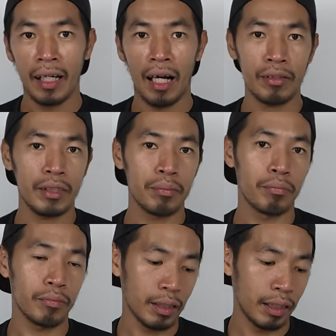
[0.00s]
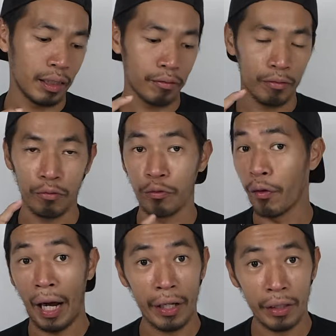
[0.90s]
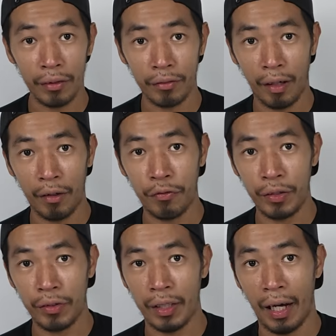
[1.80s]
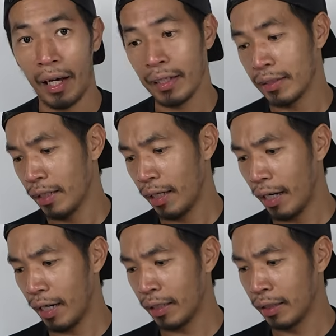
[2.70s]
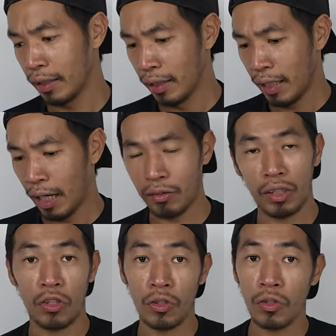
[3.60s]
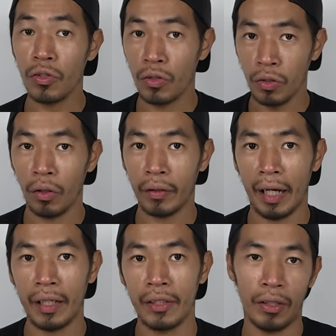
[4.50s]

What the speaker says: how's the ride feels like, and how the shoes look like.